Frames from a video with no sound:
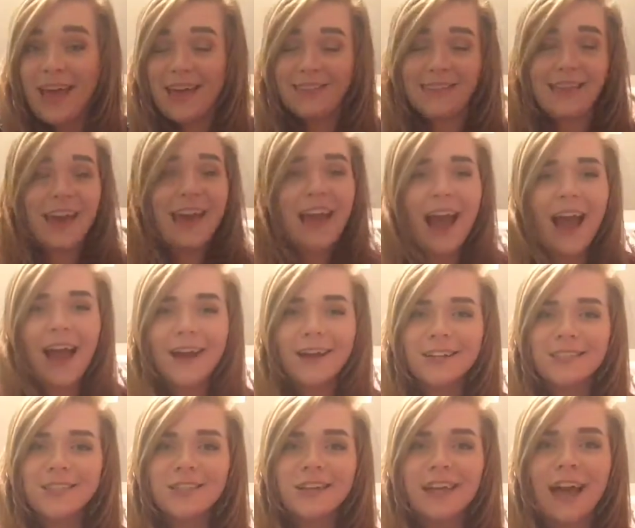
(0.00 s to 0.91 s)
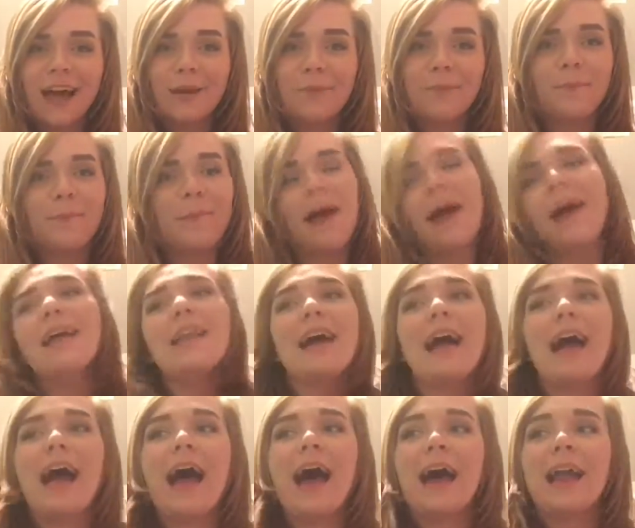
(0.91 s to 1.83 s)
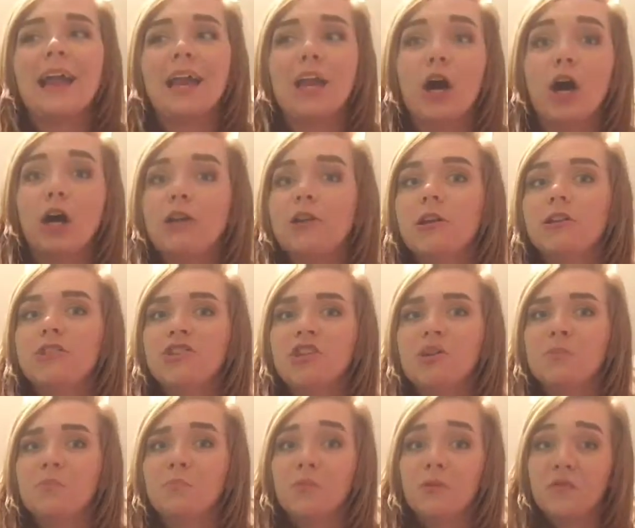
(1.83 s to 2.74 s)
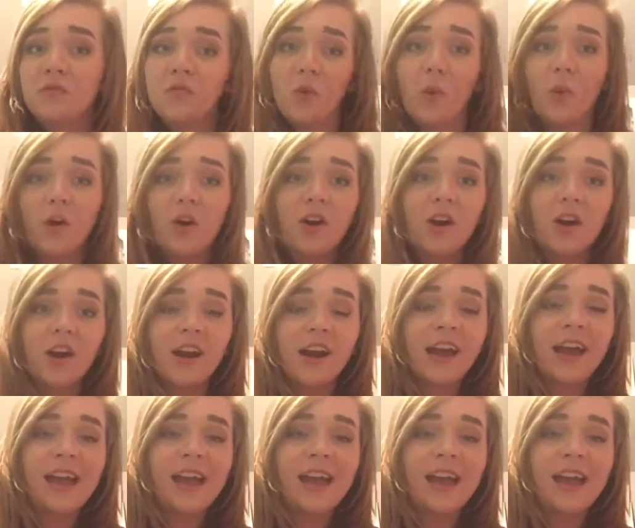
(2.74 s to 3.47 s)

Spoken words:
and they actually had met at an audition before